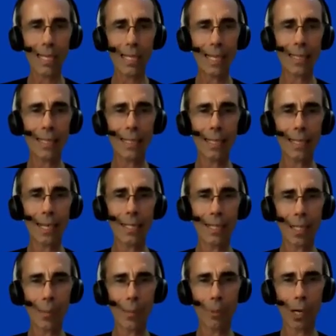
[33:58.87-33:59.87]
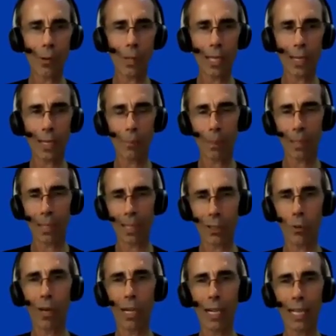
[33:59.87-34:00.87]
And Texas ends up going up
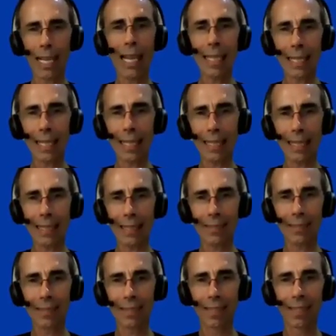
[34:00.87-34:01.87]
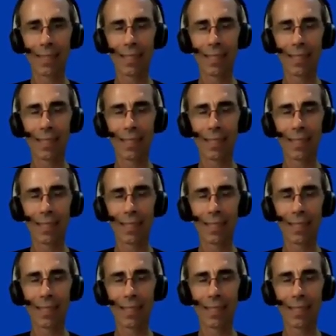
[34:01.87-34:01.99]
28-0